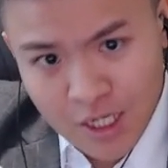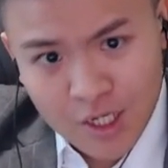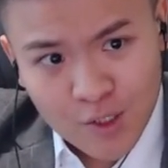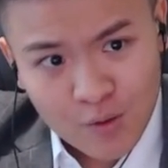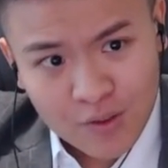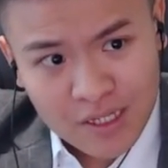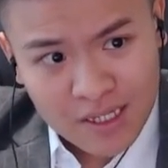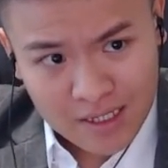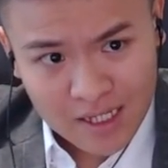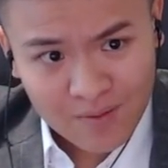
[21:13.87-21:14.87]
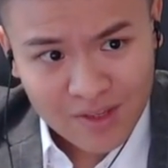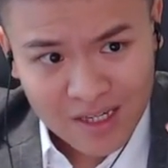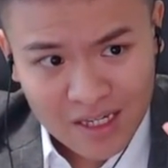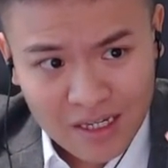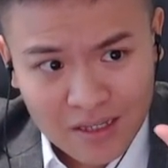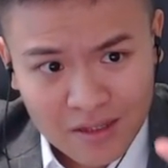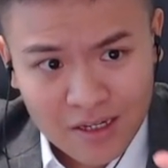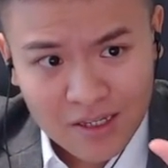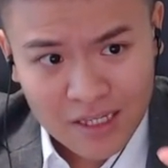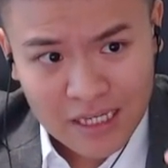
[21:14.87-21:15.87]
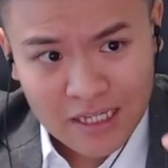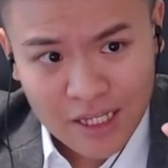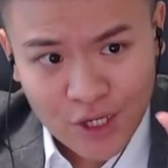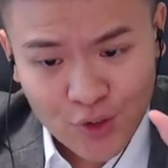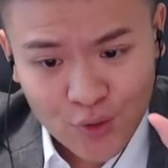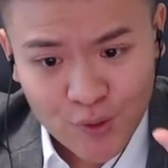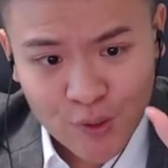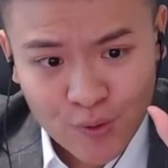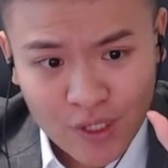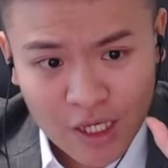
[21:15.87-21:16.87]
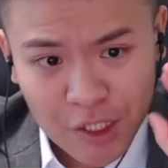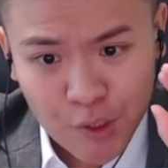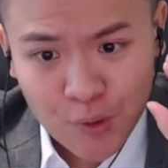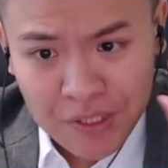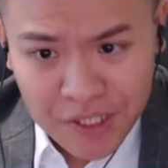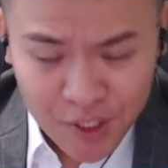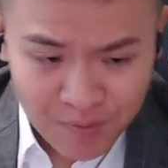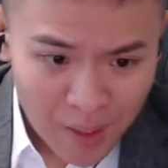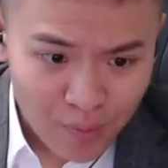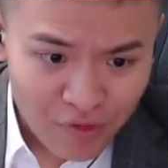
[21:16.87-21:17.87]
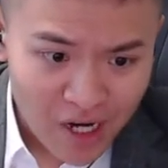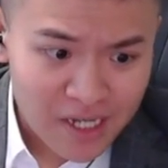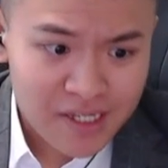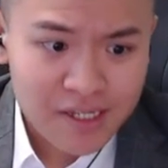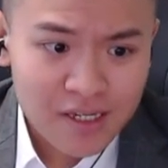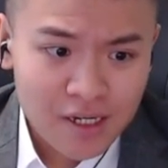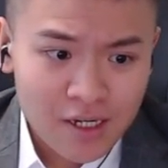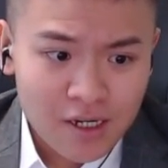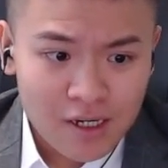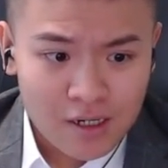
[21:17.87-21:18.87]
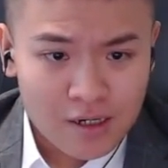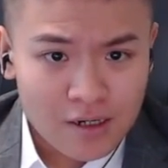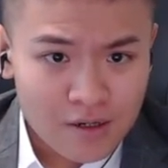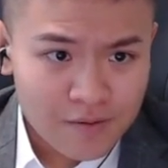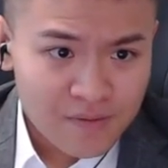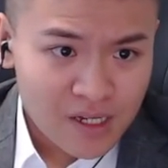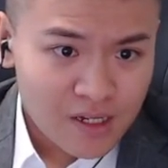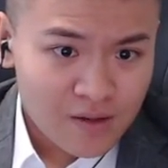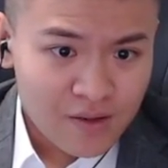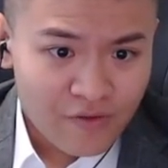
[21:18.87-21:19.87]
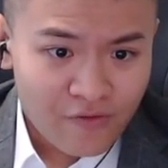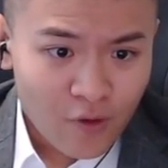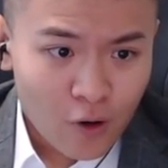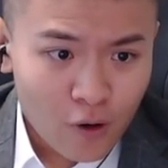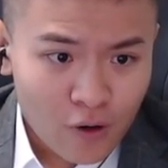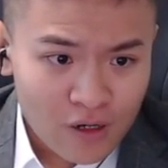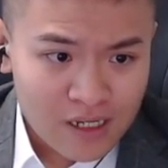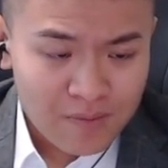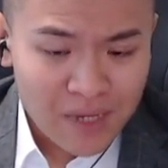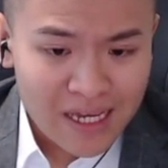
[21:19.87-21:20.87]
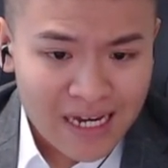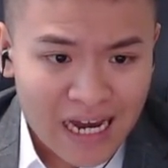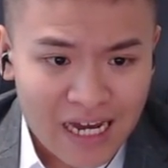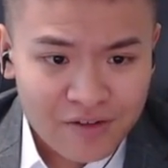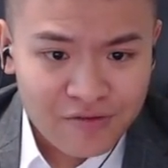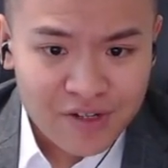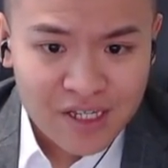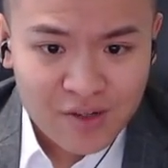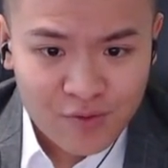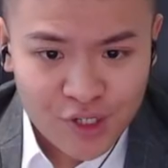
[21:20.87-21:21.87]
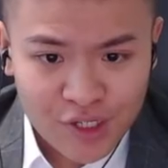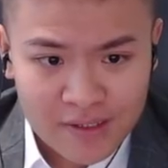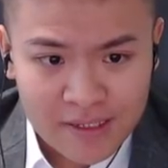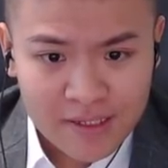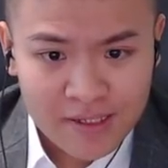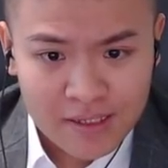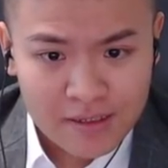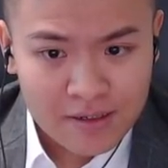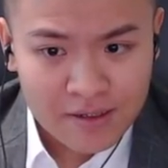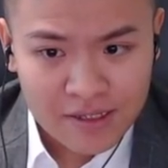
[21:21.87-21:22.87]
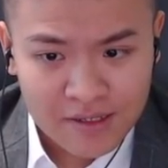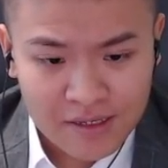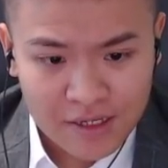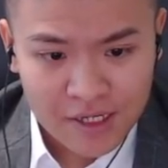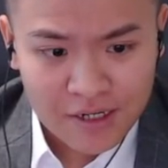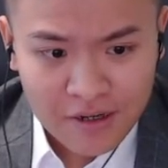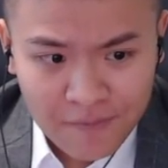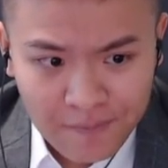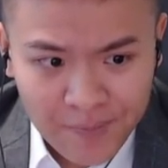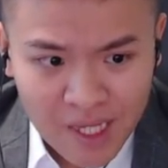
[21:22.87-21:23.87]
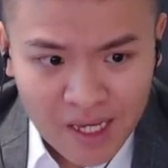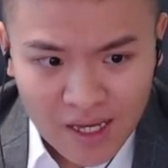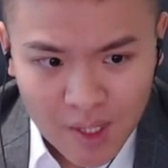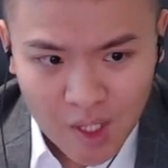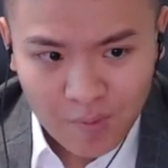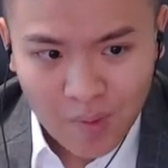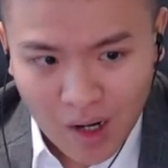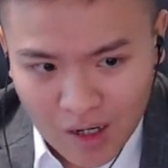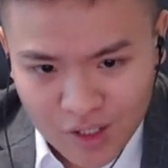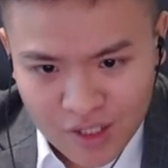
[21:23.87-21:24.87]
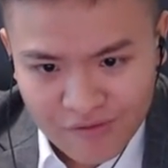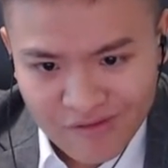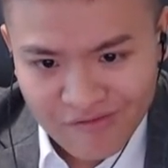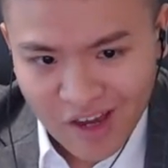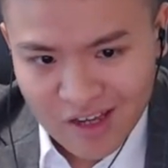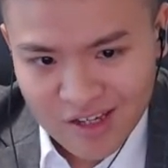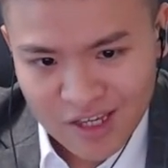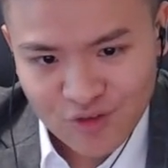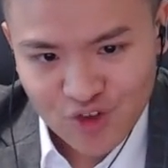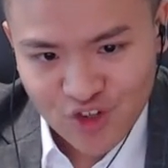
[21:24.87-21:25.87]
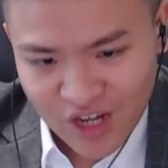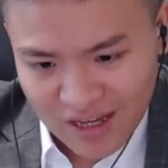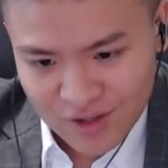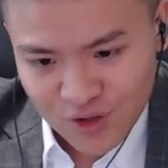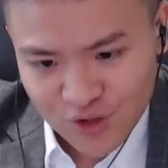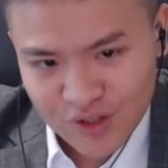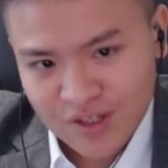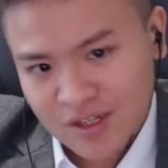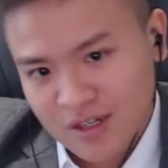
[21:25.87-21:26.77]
So these are some of the key things in issue 2 that you need to memorize. Uh, the four main categories, which is this thing here, the positive effects and the challenges.